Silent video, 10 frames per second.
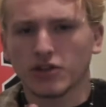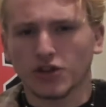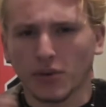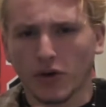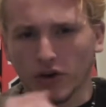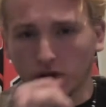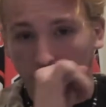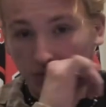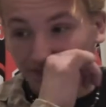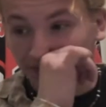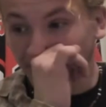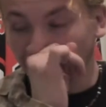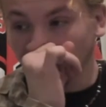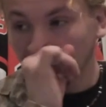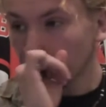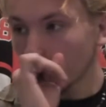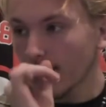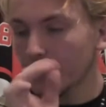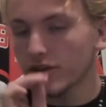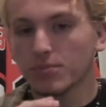super critical.
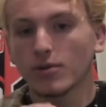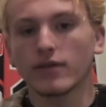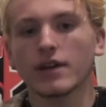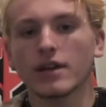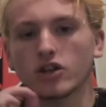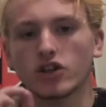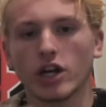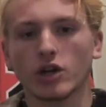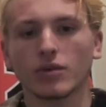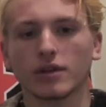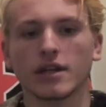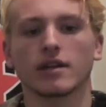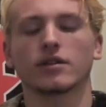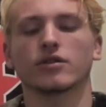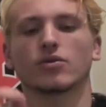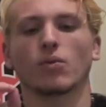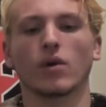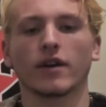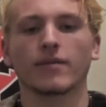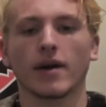This movie genuinely is
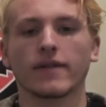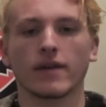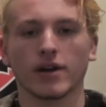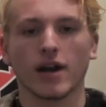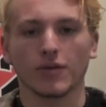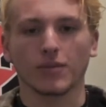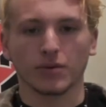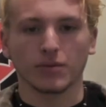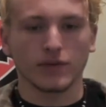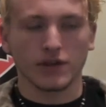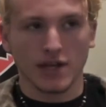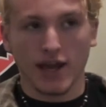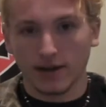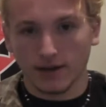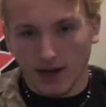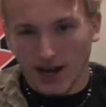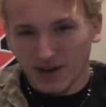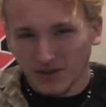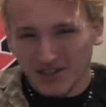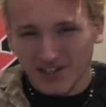one of my favorite comic book movies, and I
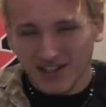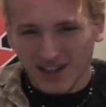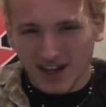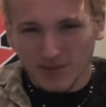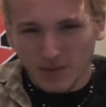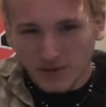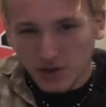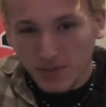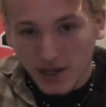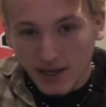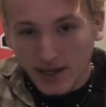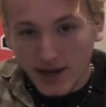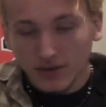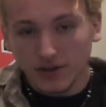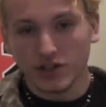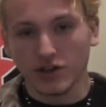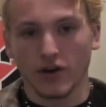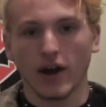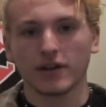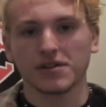don't see a lot of movies beating it out this year,
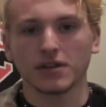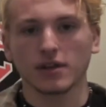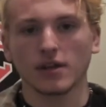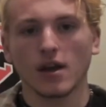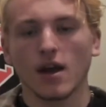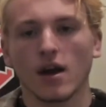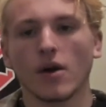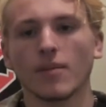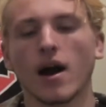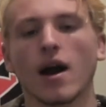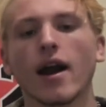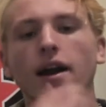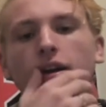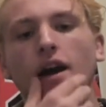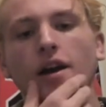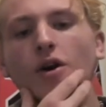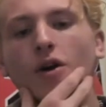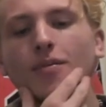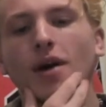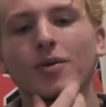honestly. I know
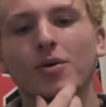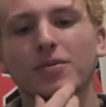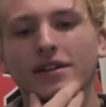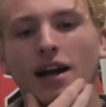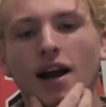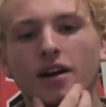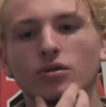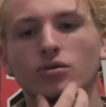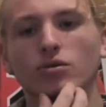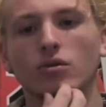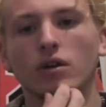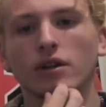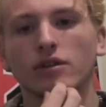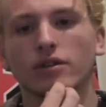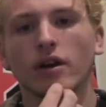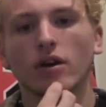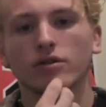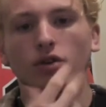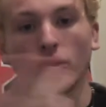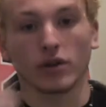I'm not normally the guy who is
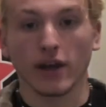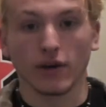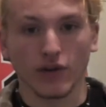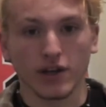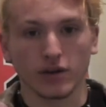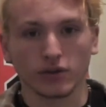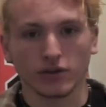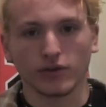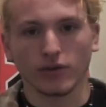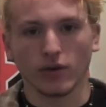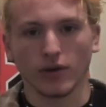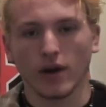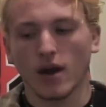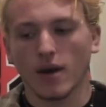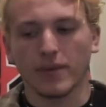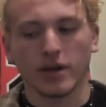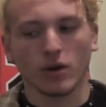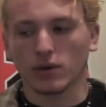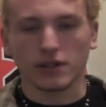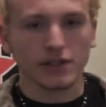totally head over heels for bigger
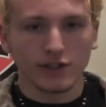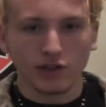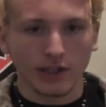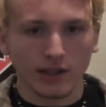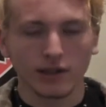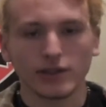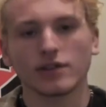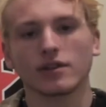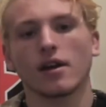releases like this,